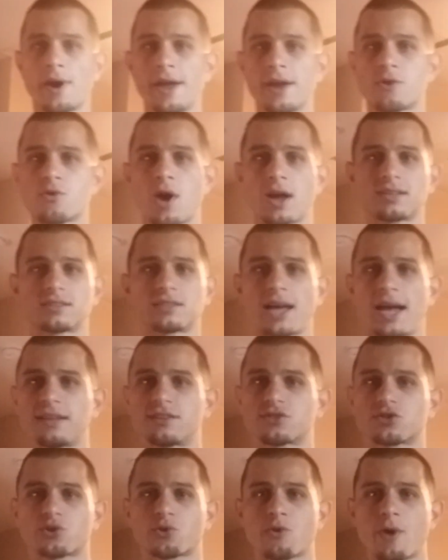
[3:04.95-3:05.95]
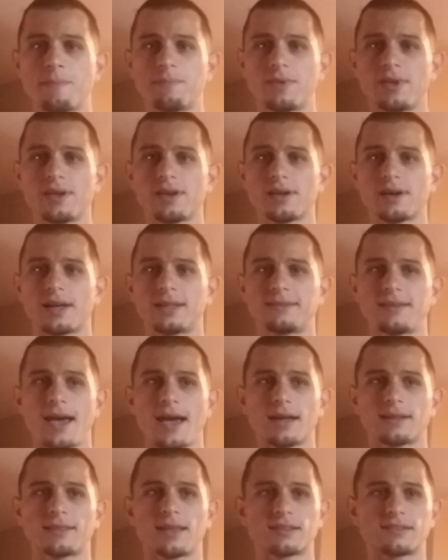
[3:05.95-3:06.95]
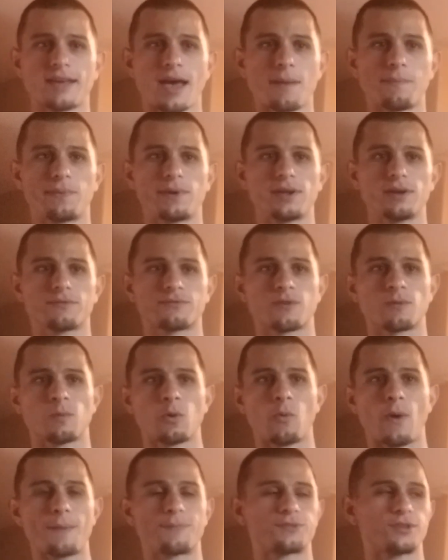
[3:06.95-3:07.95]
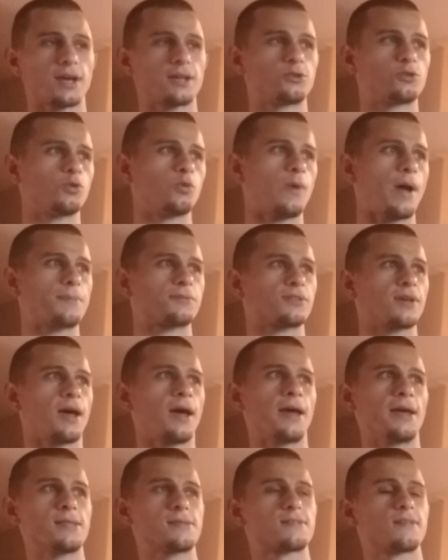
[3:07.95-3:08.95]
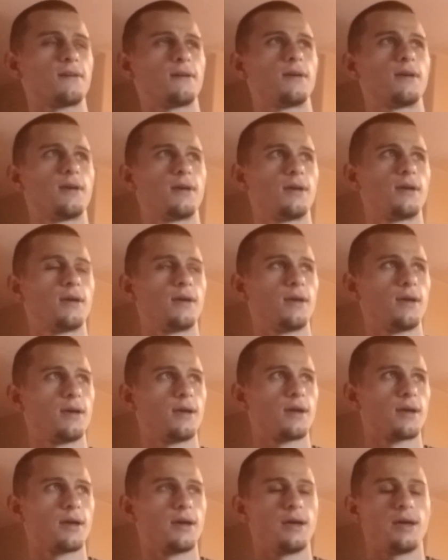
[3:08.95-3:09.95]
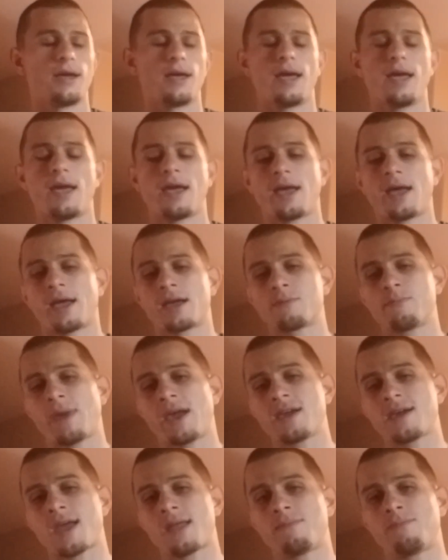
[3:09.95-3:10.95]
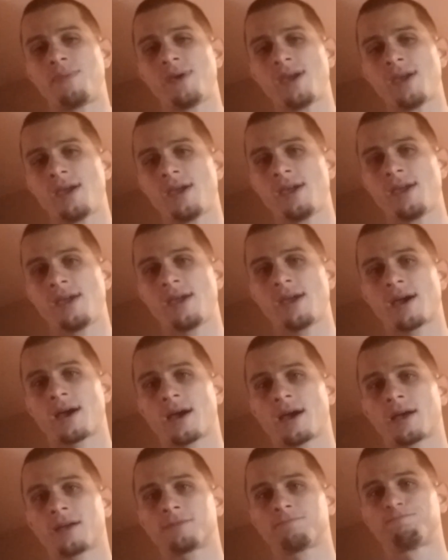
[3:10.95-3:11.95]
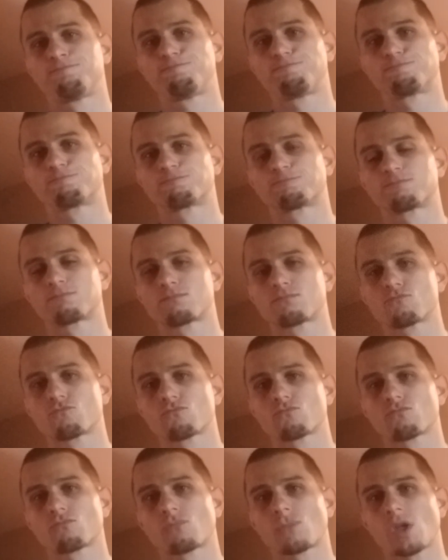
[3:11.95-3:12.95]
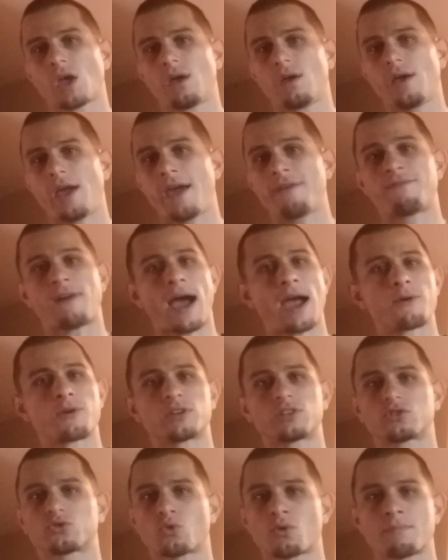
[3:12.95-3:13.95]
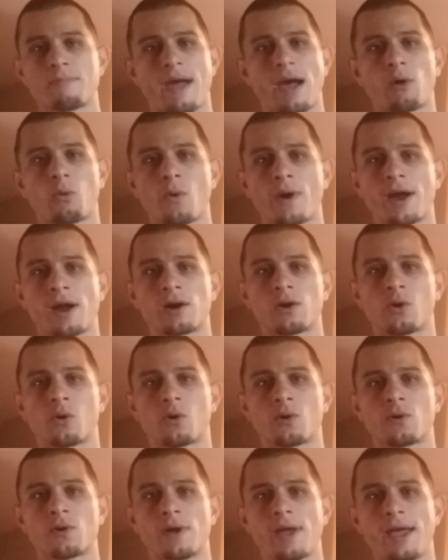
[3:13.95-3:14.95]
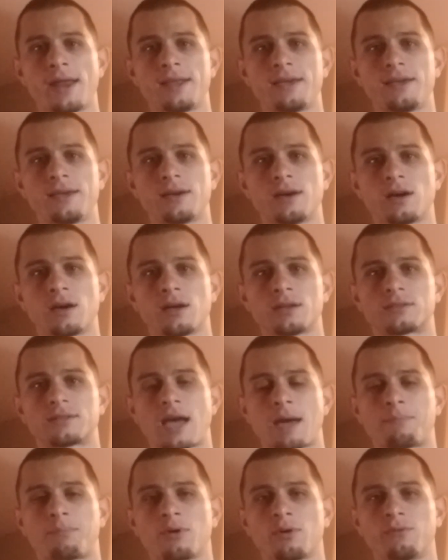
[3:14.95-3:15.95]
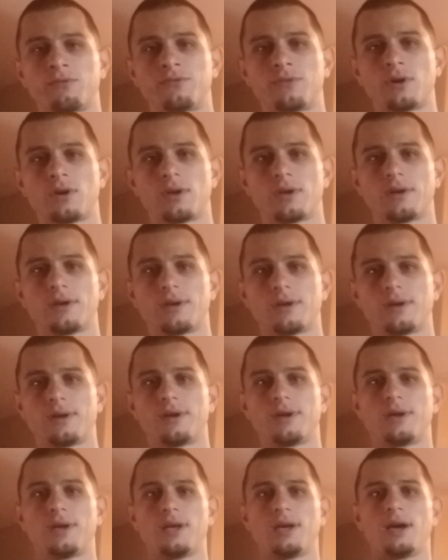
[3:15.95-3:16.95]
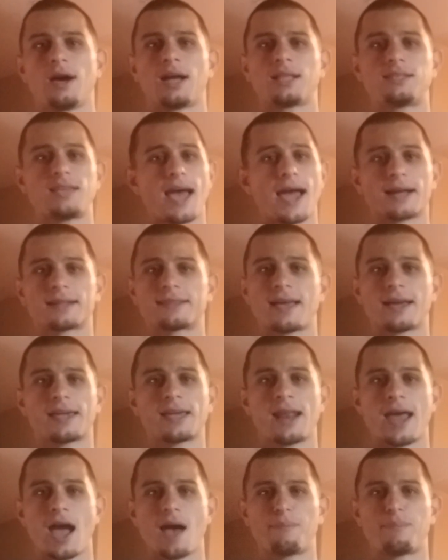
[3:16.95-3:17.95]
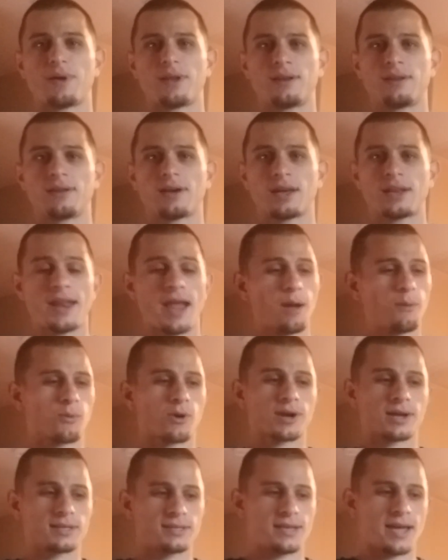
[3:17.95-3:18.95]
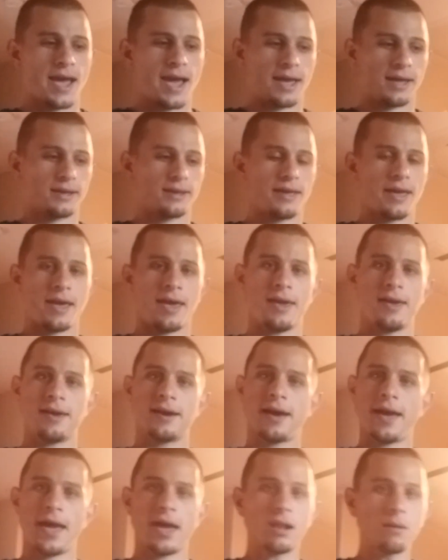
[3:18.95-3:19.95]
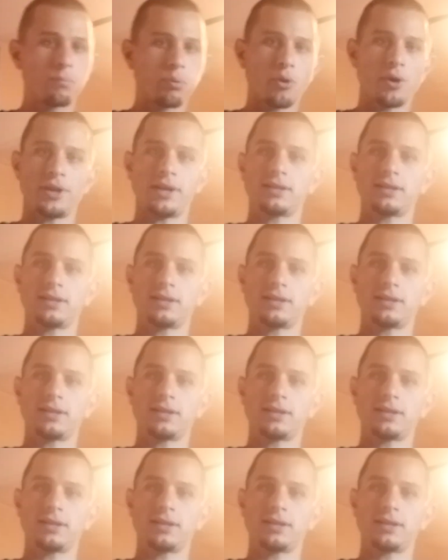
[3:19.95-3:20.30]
a cross-site scripting attack that's happening from a website to a website, and may it be a virus or malware or any type of attack that can happen, a network attack, a endpoint